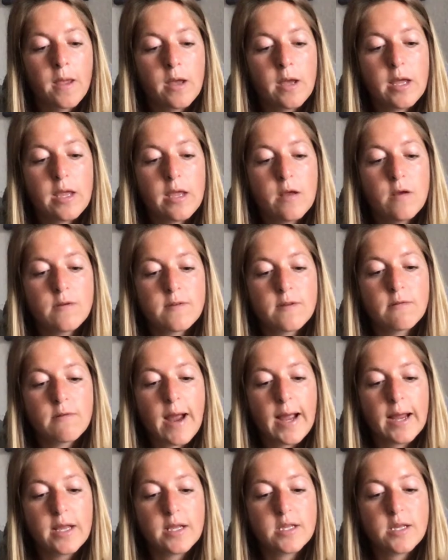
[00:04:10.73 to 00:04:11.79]
He used the
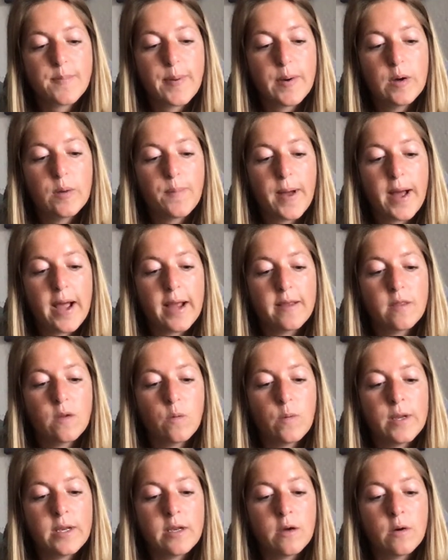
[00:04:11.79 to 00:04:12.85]
racket to poke behind the
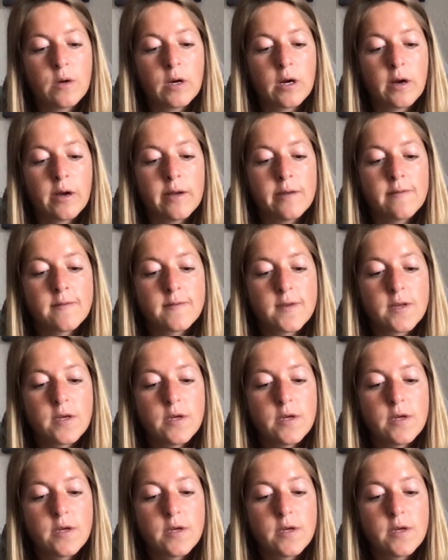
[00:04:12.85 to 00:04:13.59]
window curtains.